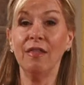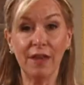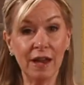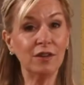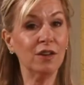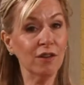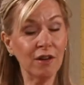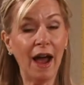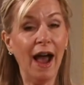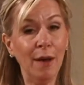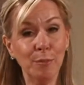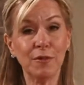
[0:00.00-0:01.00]
then you're
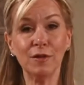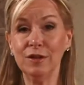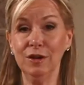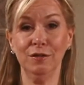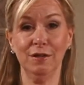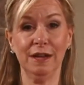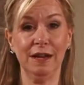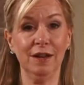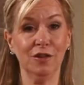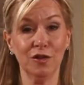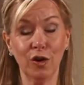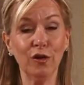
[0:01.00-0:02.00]
absolutely
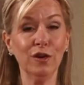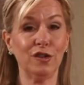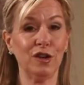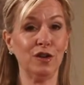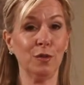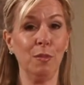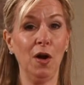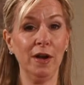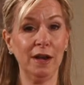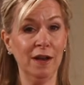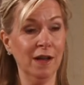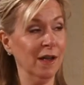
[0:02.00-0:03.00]
nourishing your
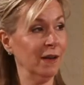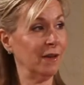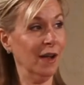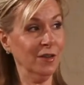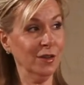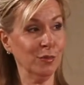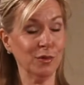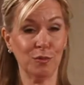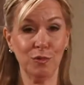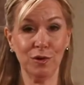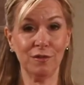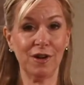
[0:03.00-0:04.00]
body, not just with the
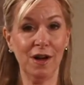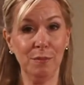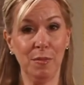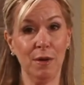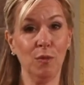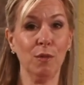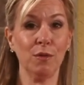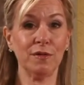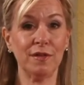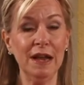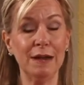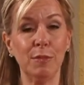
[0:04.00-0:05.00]
Word of God by what we're
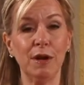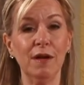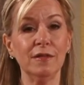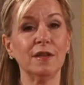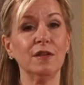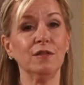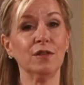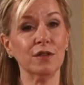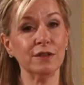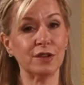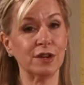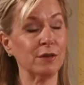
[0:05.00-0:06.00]
saying, but also
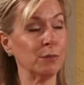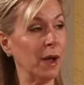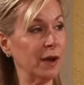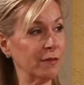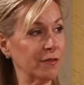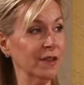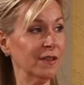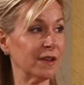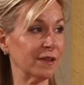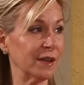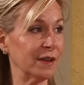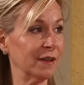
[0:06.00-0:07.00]
nourishing your body
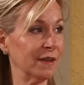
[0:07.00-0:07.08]
physically.